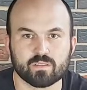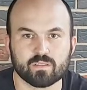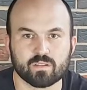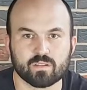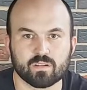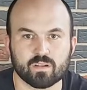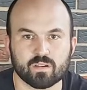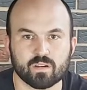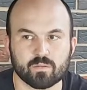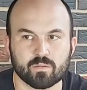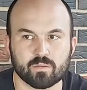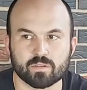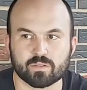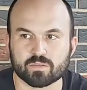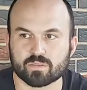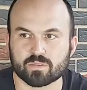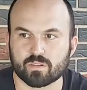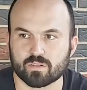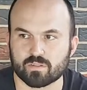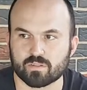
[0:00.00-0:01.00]
I'm going to
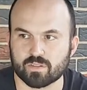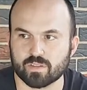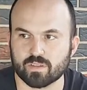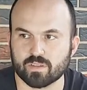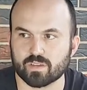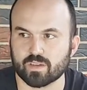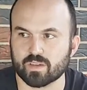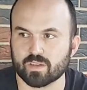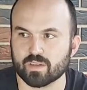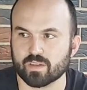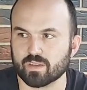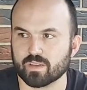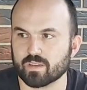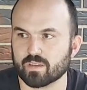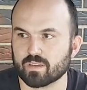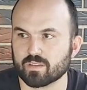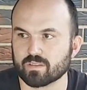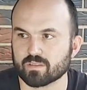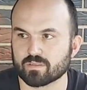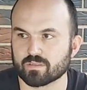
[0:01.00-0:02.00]
start on the EK,
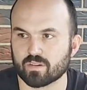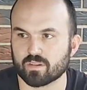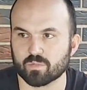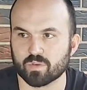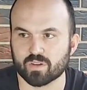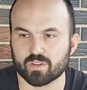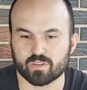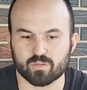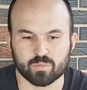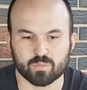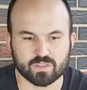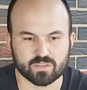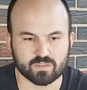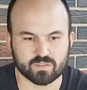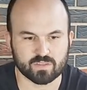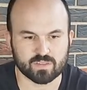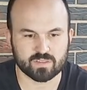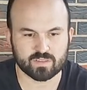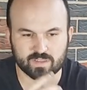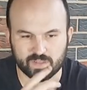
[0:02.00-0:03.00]
start my other
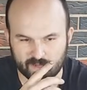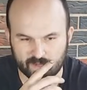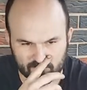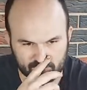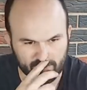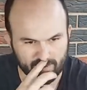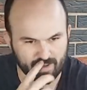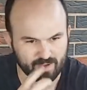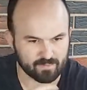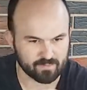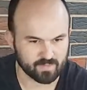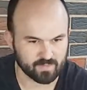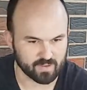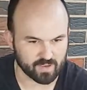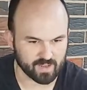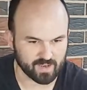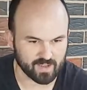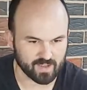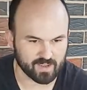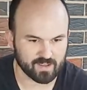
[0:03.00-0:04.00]
business that I'm
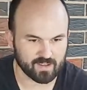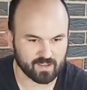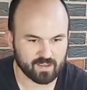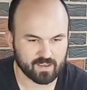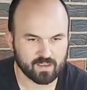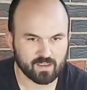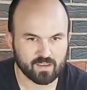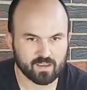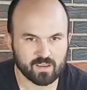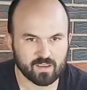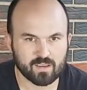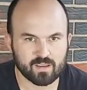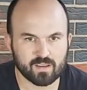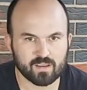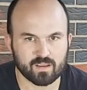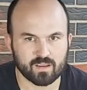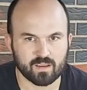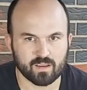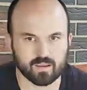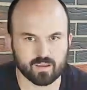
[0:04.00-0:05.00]
looking at.
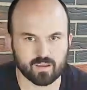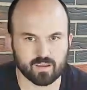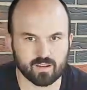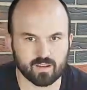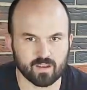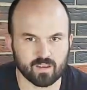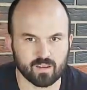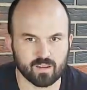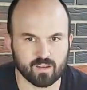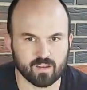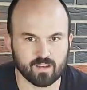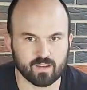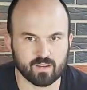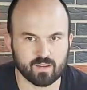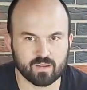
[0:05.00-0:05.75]
And